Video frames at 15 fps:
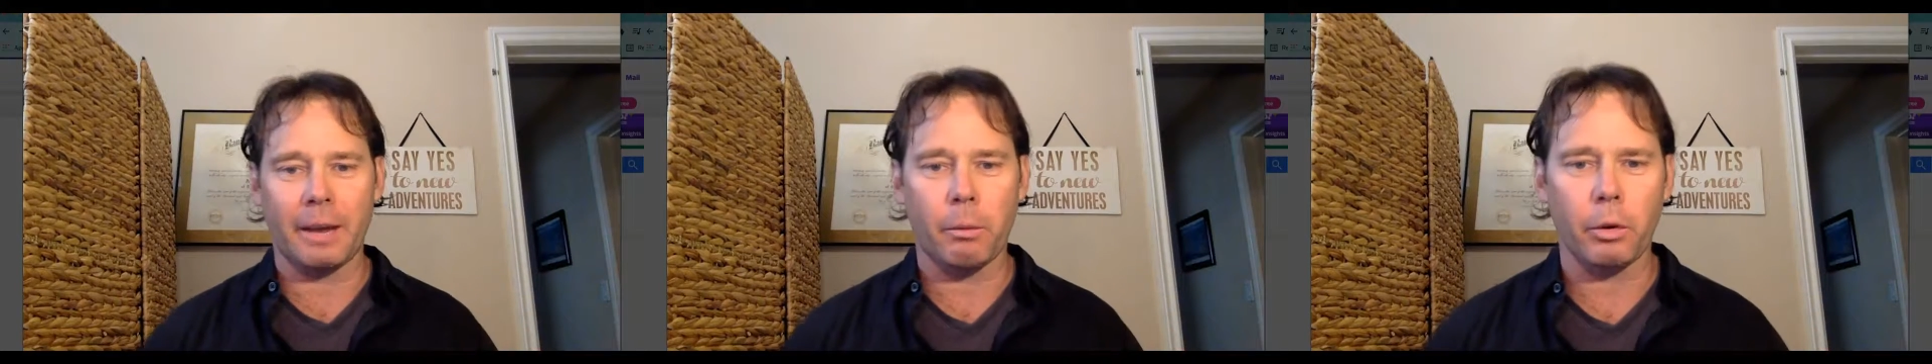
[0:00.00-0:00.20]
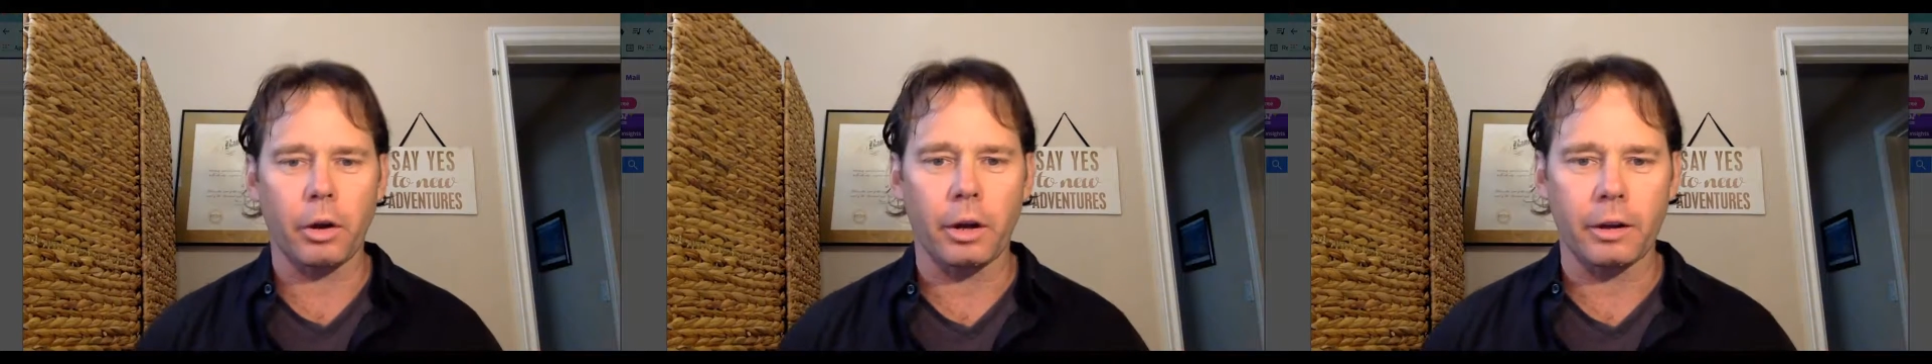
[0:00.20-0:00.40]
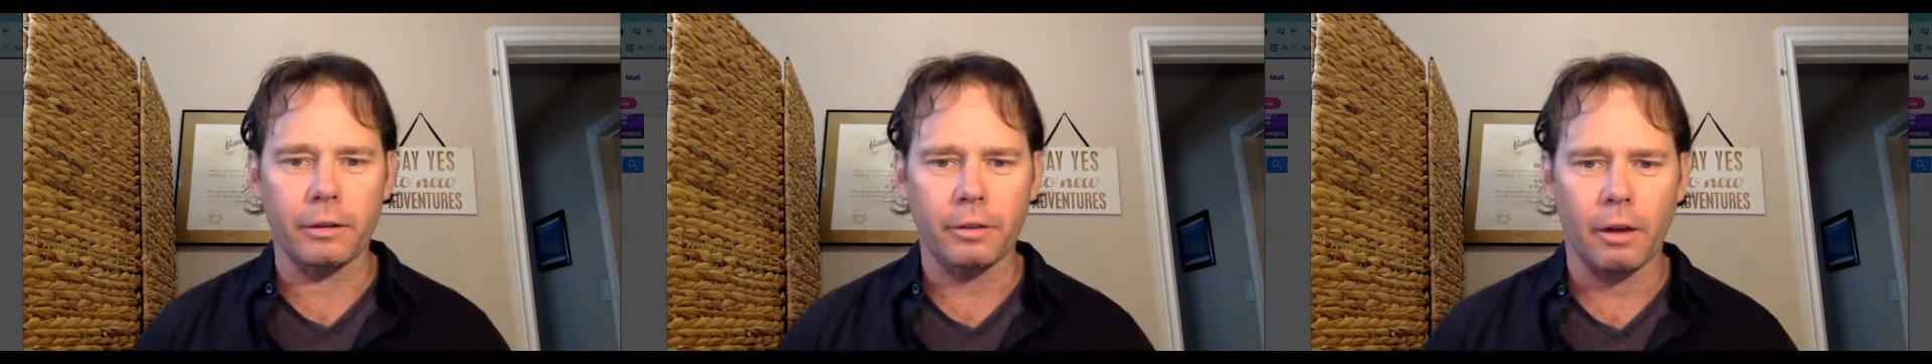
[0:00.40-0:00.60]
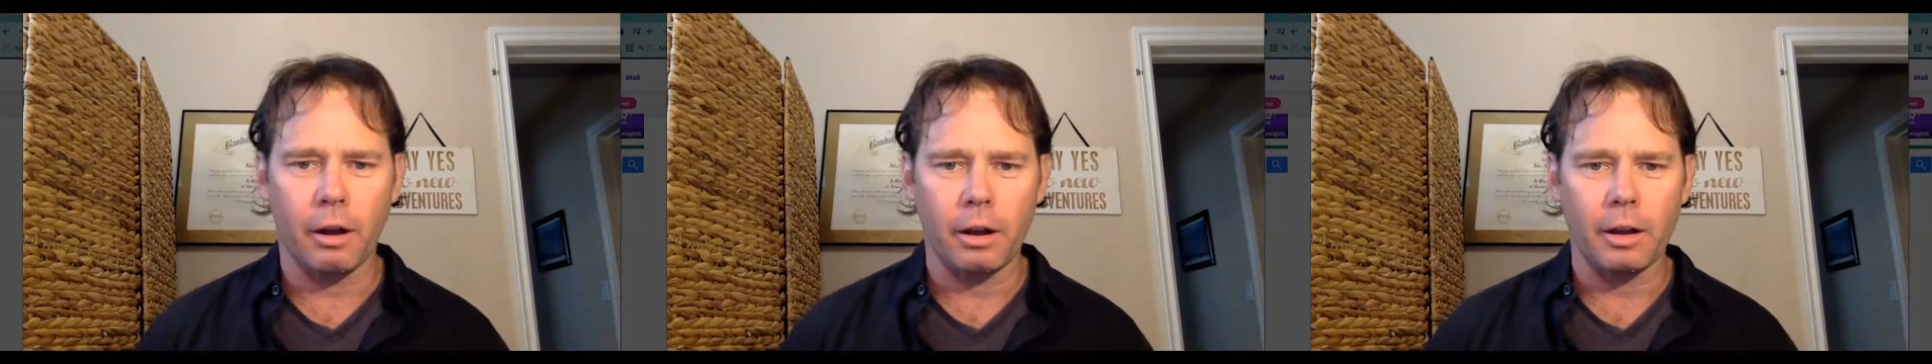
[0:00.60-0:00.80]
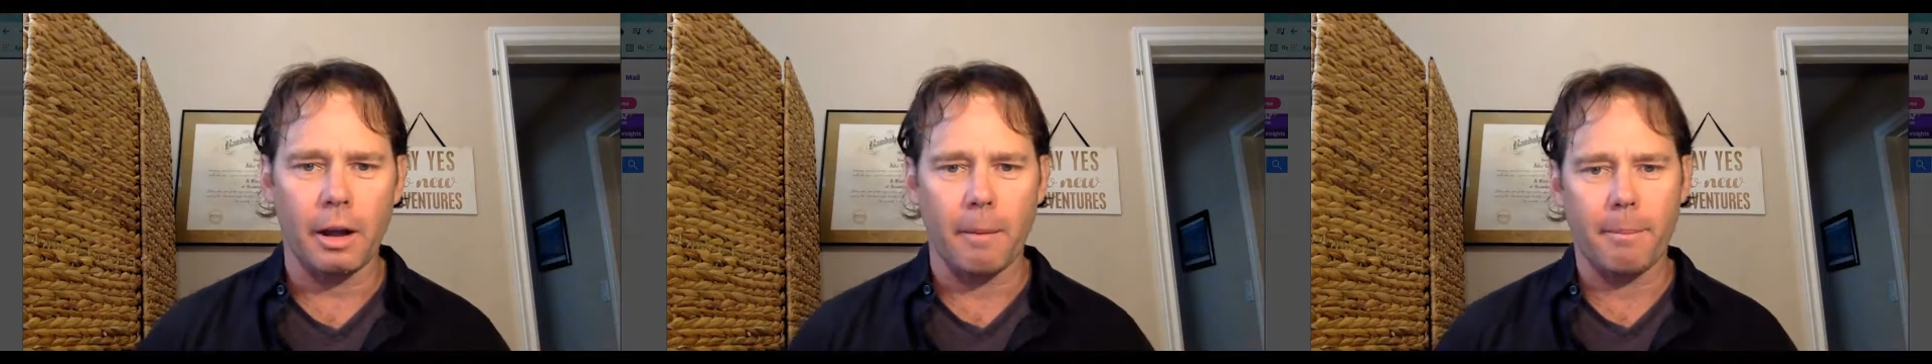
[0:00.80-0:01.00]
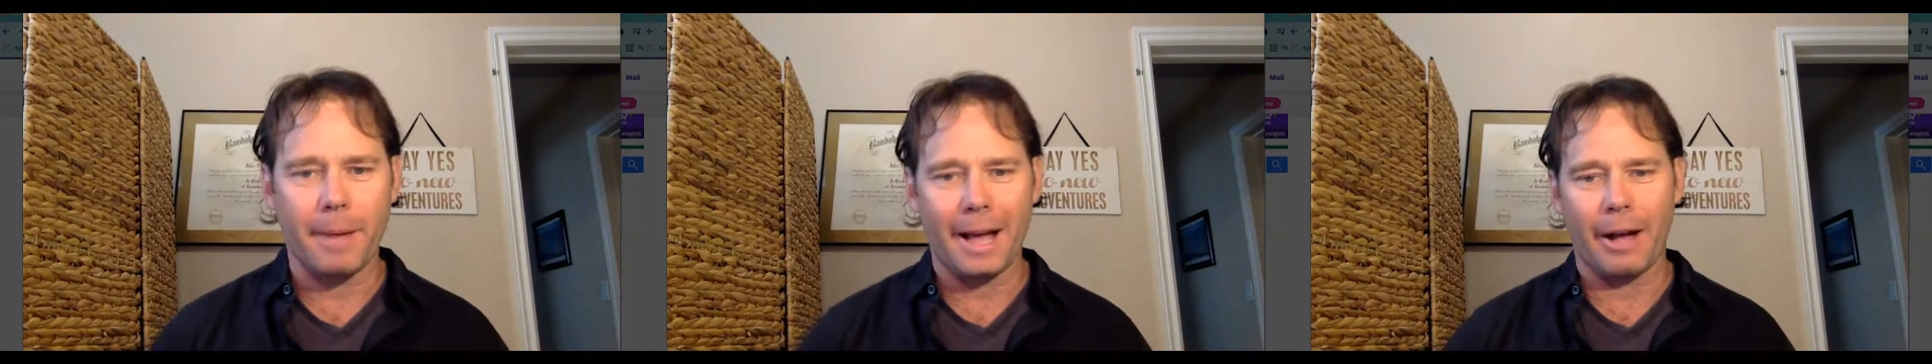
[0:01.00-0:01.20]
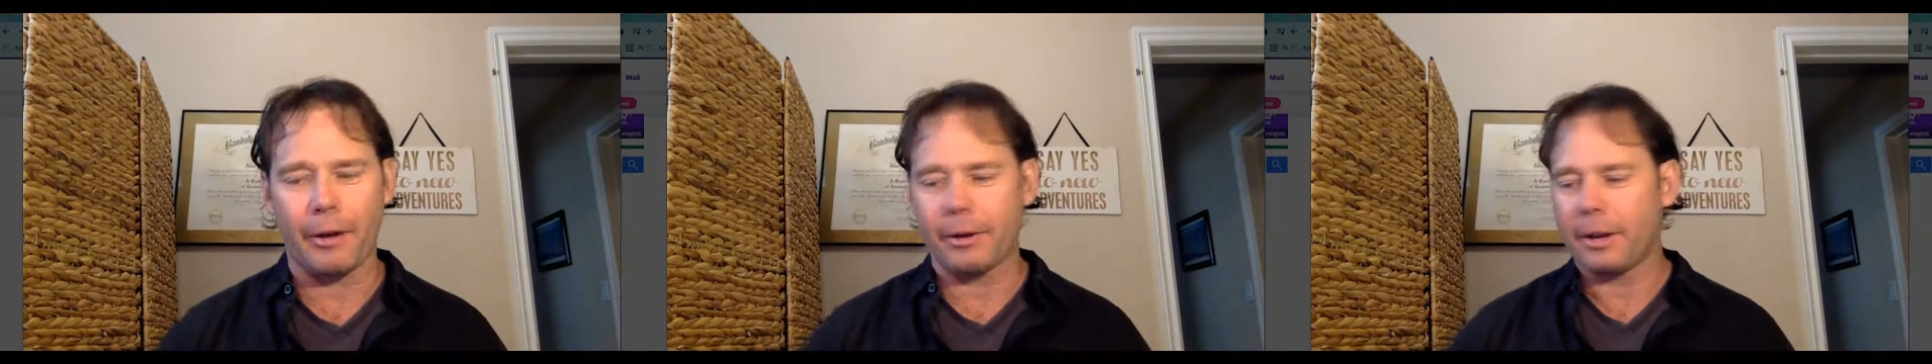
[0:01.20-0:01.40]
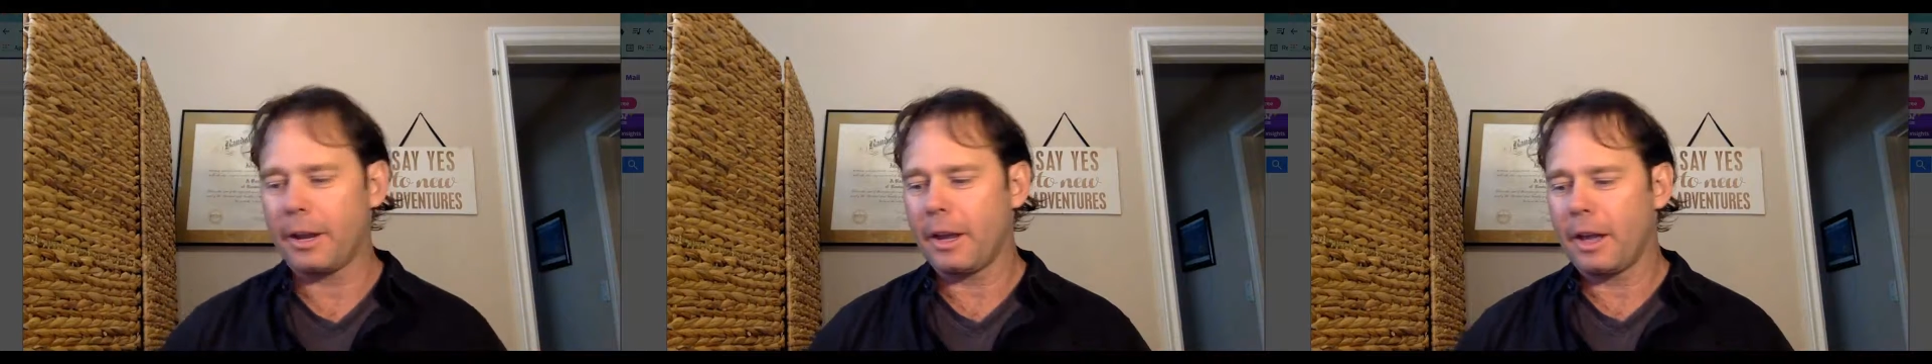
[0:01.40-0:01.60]
We're going to talk about
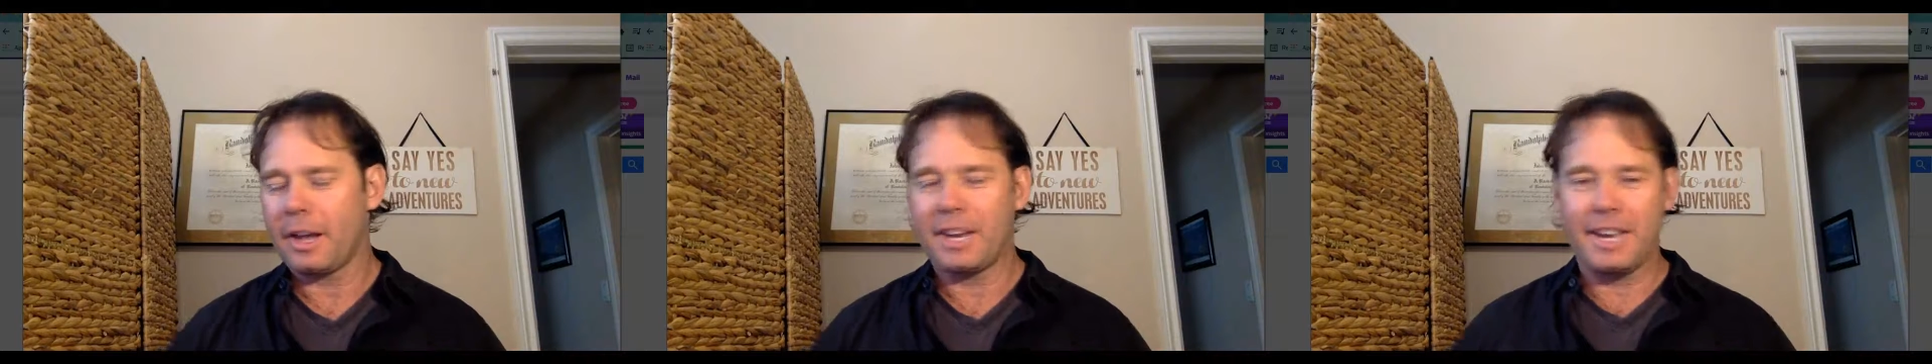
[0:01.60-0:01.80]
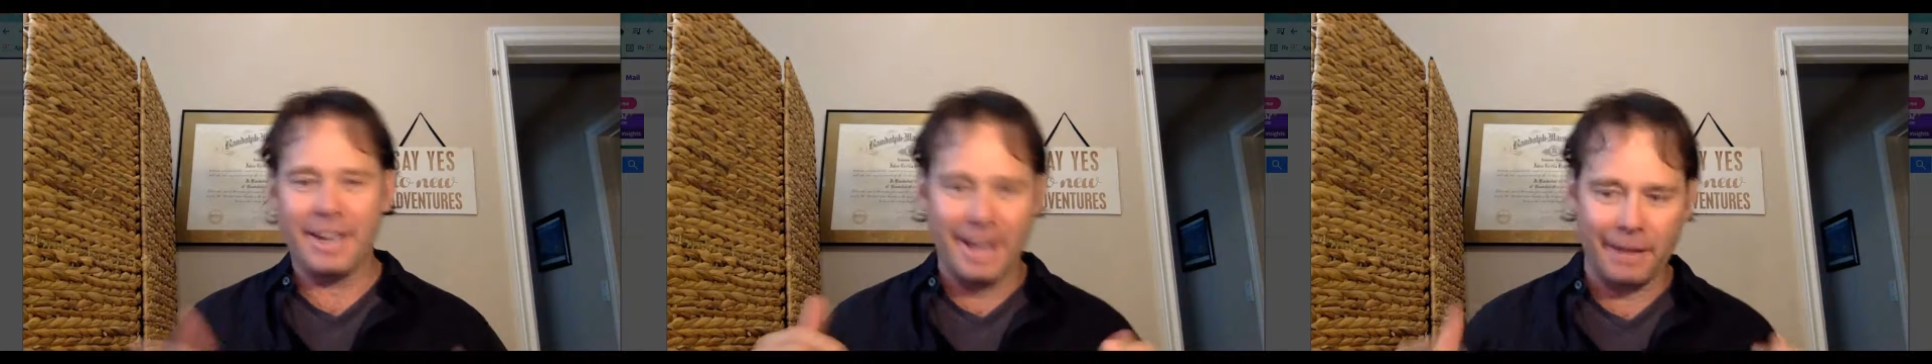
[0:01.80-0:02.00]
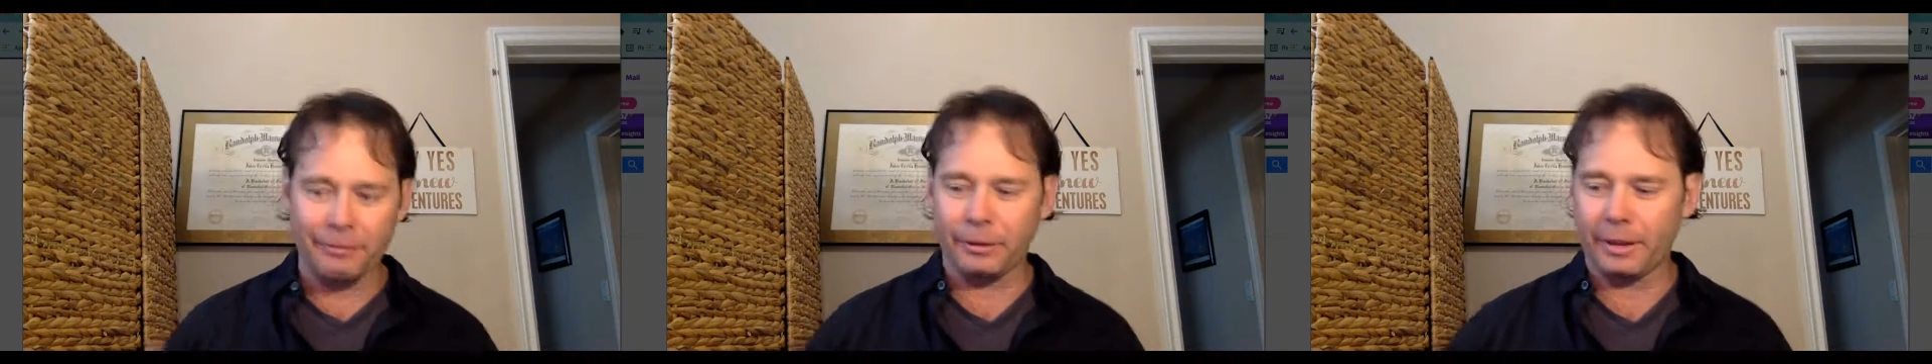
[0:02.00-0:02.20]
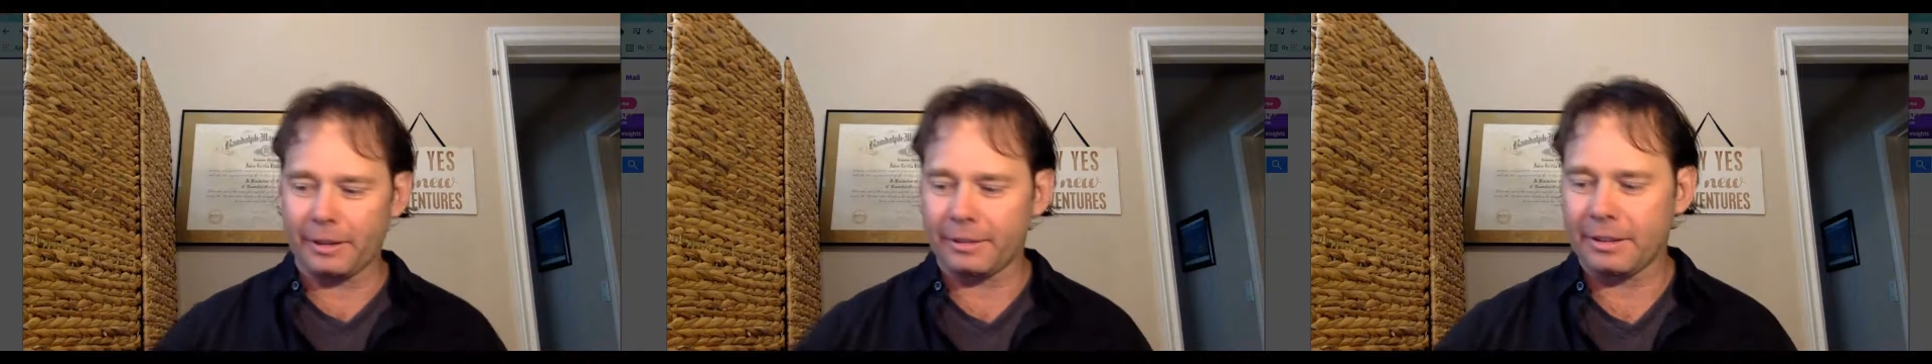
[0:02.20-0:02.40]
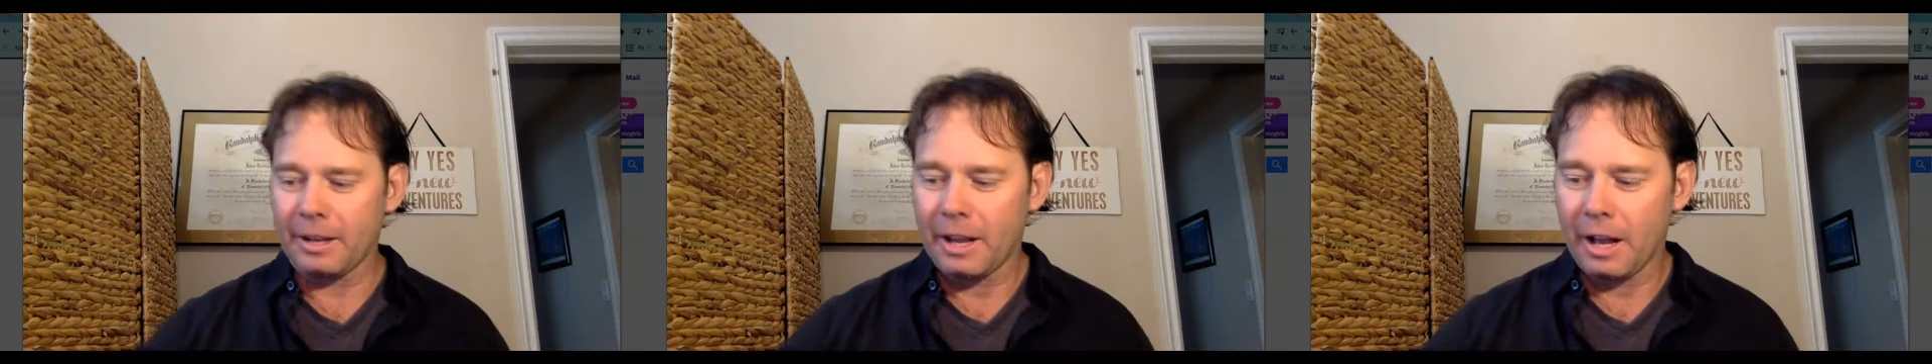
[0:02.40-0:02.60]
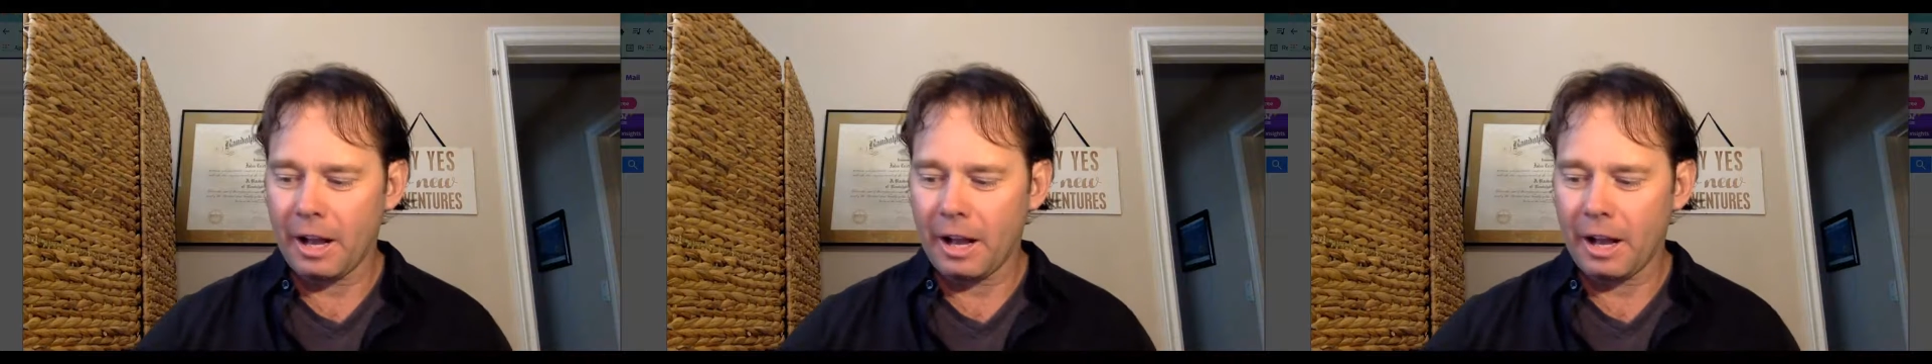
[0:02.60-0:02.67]
Netflix.